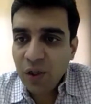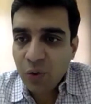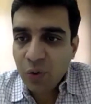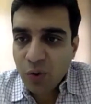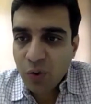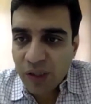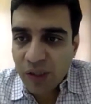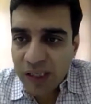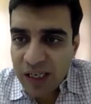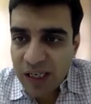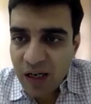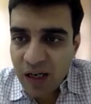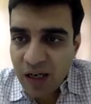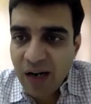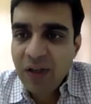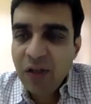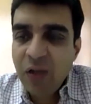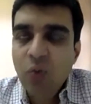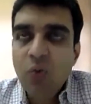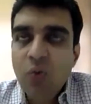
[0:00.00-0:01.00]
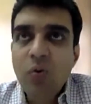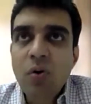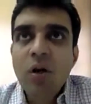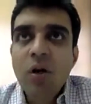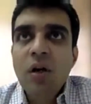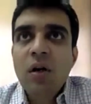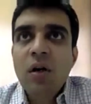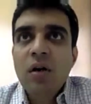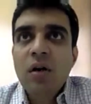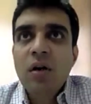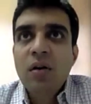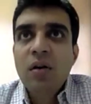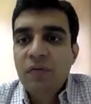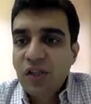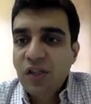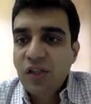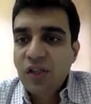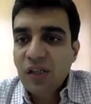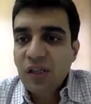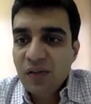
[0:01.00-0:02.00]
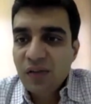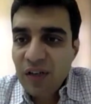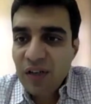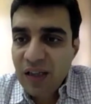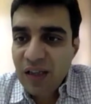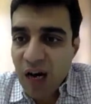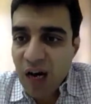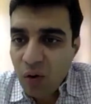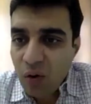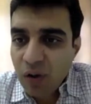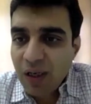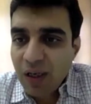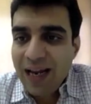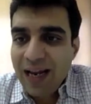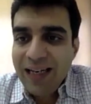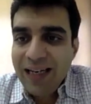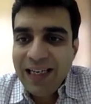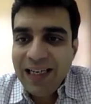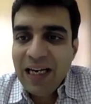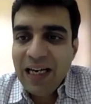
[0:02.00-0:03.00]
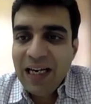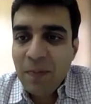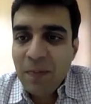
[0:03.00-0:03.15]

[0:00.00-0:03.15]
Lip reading: using a revenue which is without any